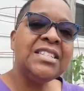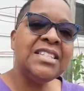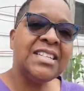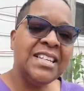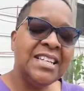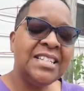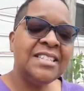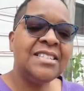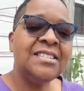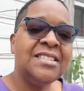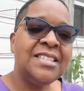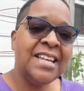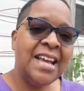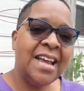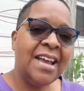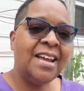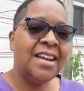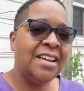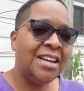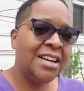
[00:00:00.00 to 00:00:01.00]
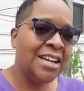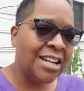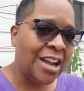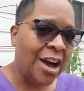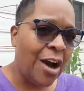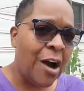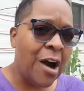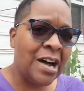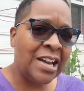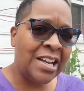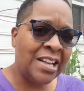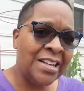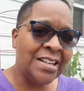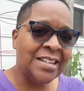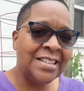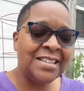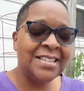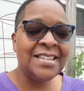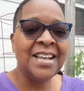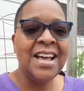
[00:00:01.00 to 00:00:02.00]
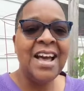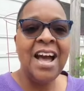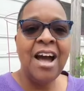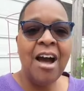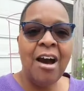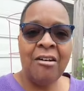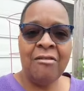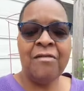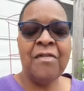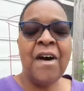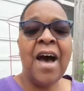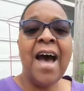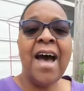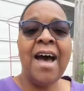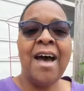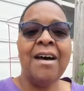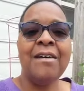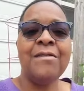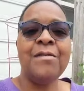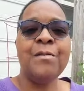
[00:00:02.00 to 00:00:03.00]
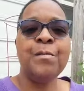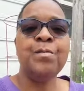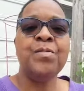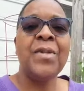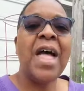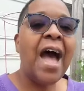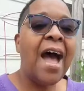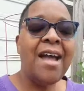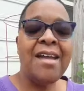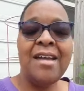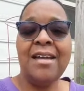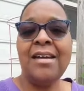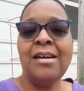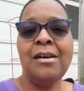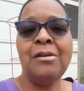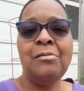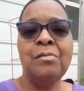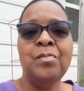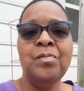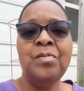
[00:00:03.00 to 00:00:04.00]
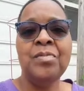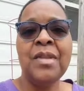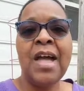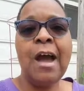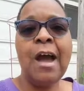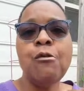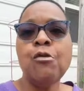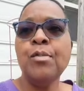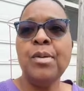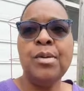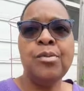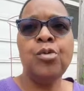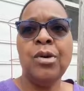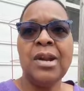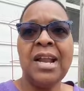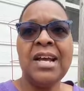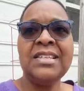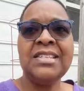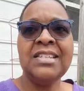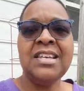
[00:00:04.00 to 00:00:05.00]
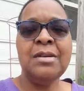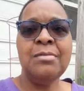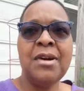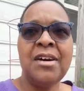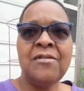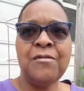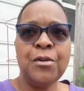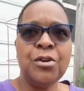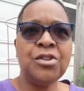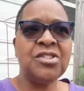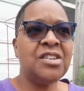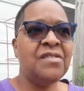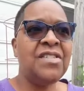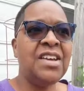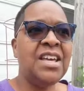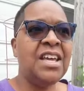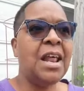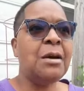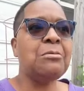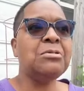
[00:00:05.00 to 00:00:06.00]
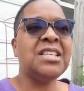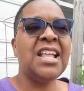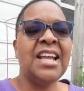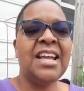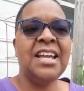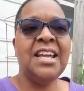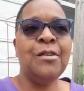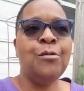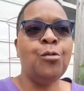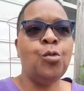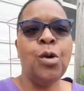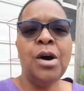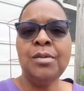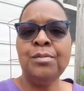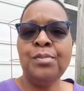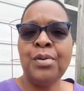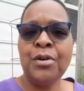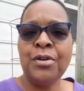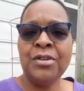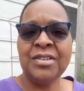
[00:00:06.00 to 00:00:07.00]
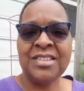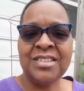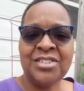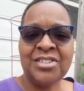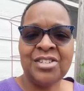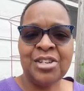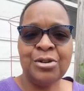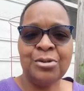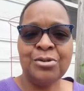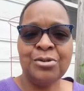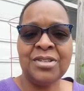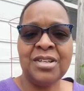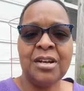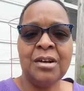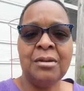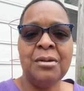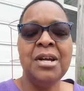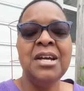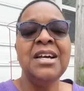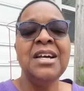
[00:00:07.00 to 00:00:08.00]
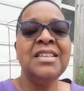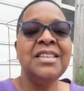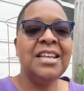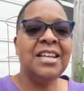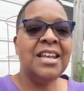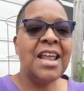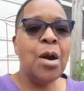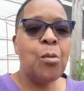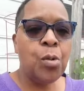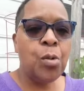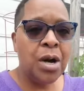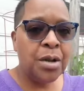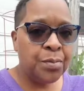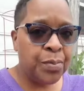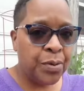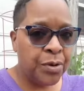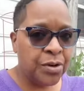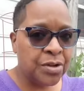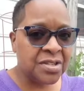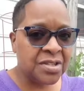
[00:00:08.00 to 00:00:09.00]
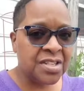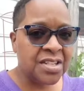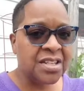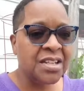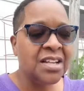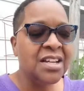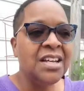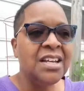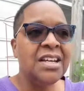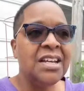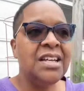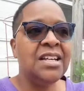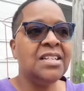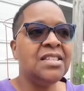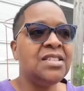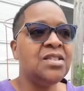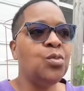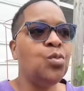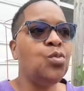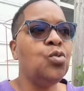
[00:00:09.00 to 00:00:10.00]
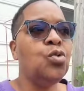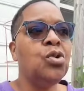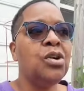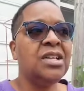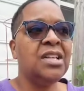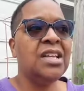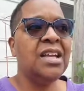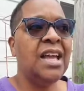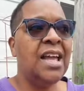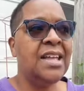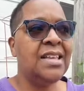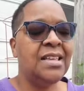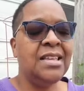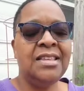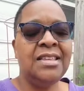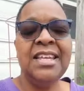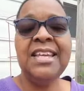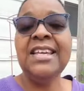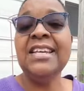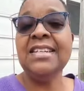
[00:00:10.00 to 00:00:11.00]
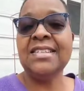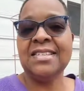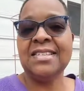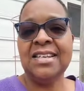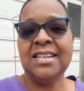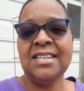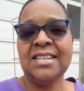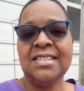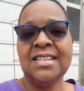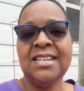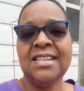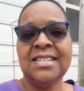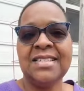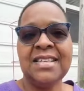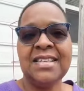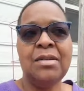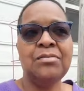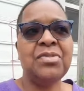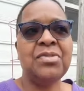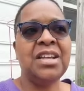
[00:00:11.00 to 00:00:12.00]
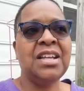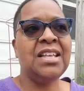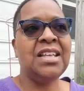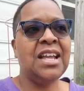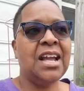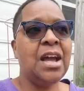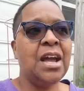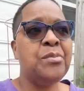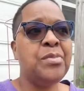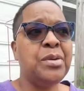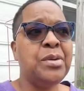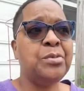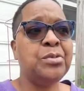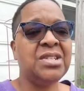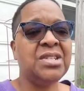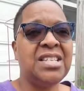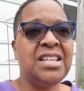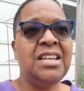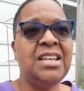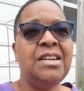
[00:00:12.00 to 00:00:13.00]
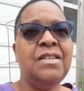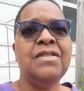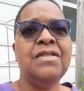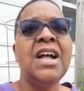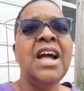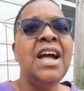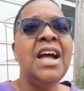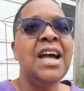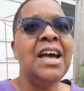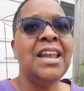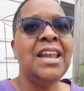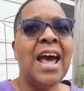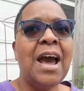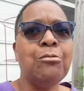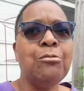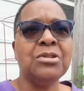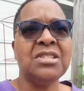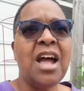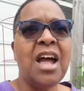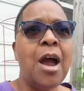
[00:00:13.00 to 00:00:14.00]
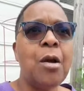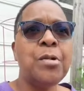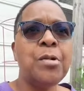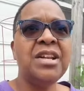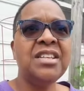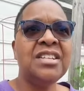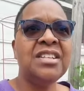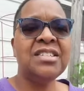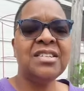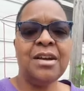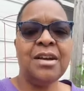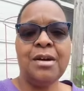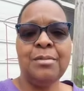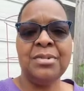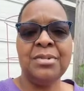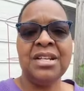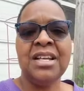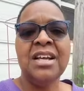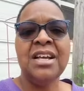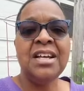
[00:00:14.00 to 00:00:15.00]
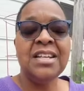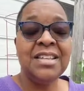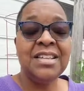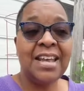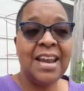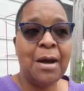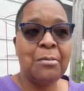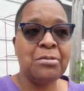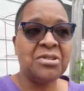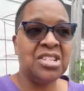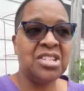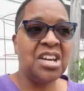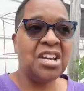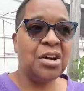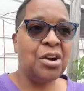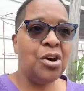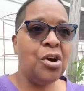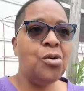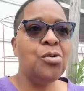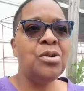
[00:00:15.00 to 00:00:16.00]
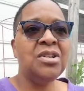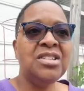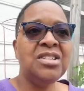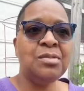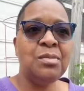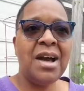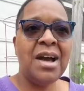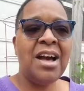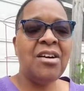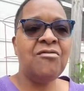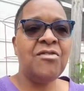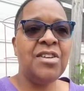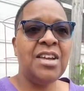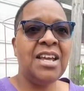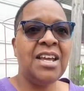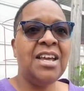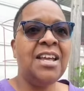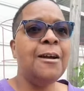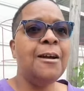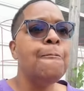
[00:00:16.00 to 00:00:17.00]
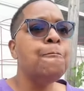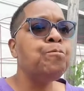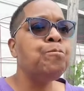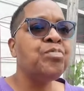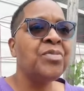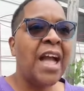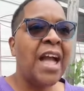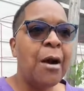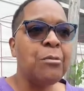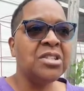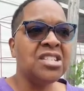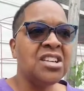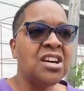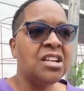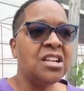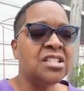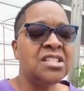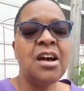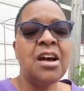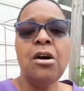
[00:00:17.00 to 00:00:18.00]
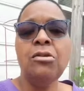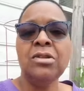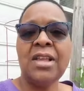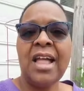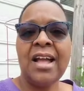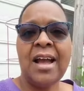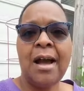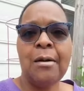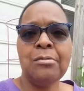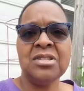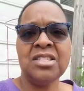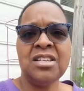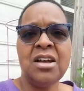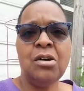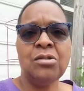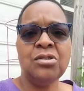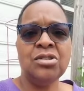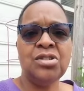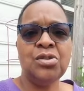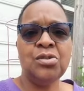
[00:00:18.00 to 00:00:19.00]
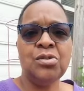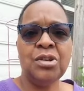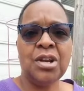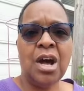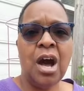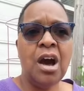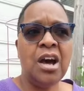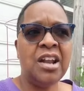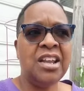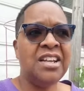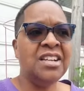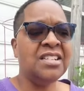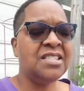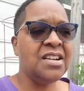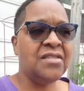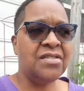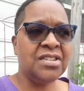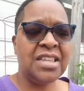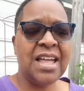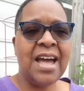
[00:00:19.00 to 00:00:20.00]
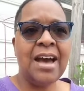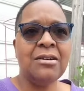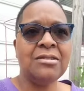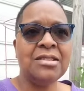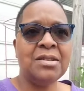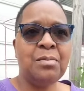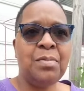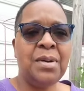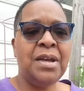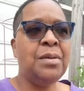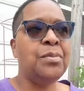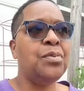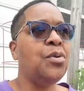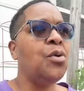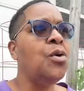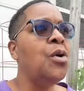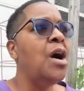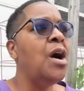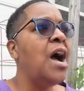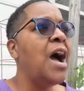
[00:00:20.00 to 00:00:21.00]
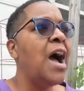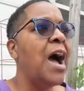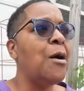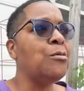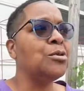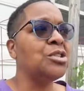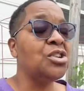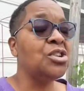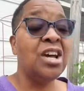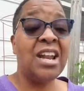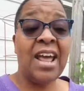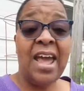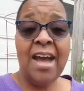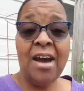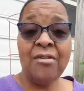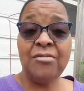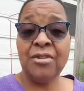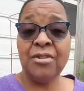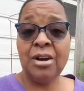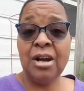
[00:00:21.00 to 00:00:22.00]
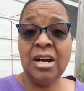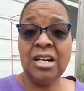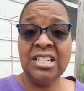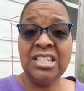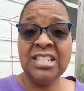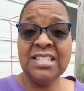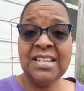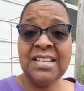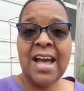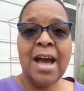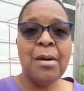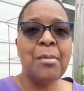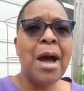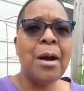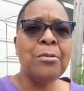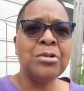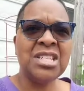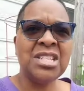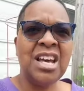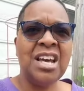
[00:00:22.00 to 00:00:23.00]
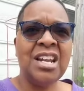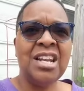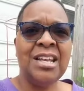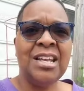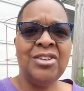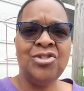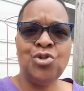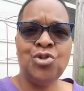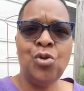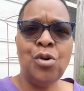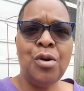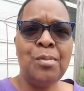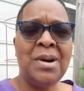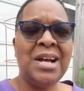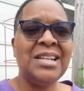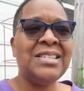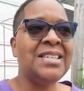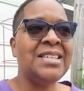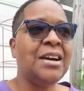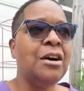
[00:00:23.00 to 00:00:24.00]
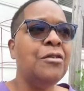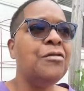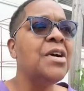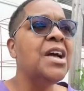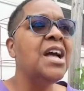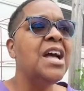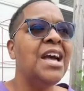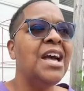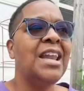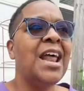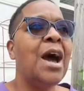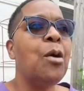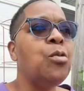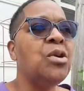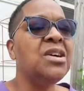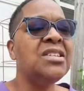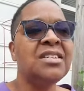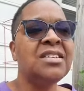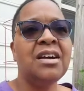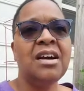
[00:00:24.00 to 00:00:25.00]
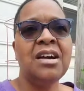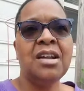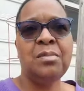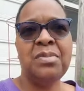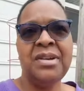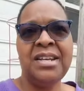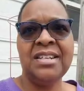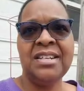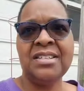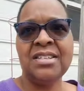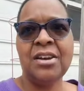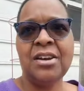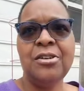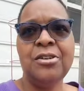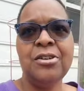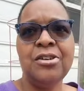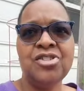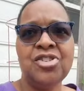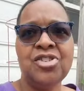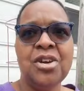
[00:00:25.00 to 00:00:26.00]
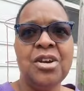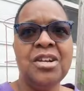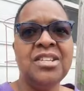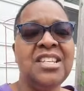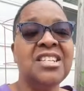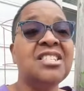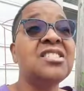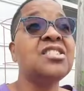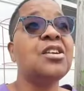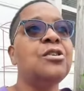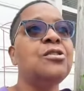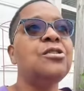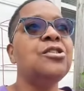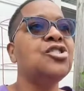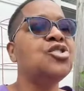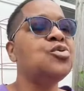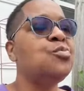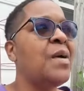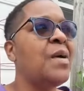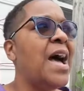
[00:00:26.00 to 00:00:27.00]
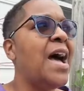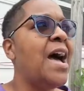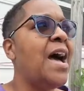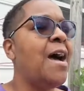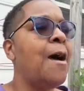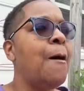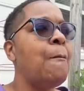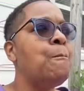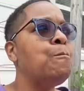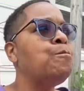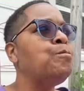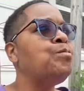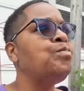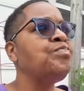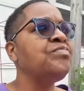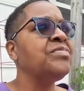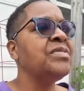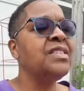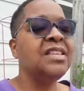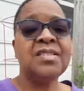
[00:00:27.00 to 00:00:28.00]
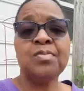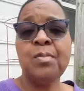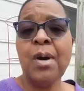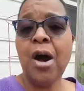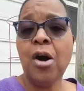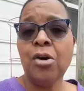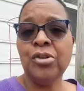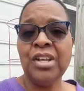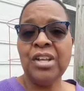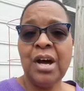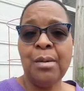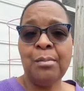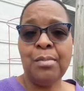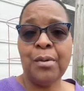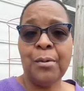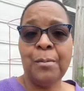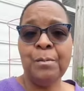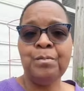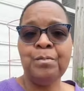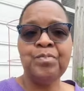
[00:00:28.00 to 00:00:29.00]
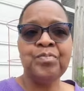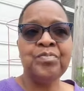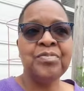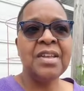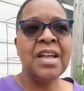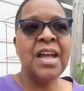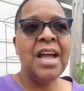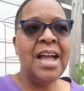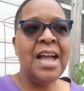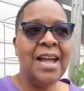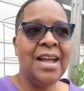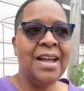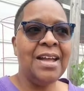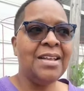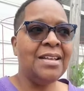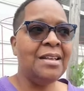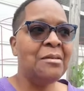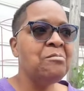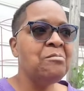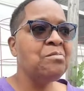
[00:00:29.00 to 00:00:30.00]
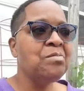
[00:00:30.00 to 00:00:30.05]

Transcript: to entertain an audience of 5? I am. I remember when I did my first event, I was like, if one person shows up, then that one person is the one that needs this. It's something that can be received. And I was already determined that I was going to go into my event. I was going to talk like I was talking to an audience of 1,000 people. I was going to have a good time. I was going to enjoy myself. And I wasn't going to be discouraged by the small number. And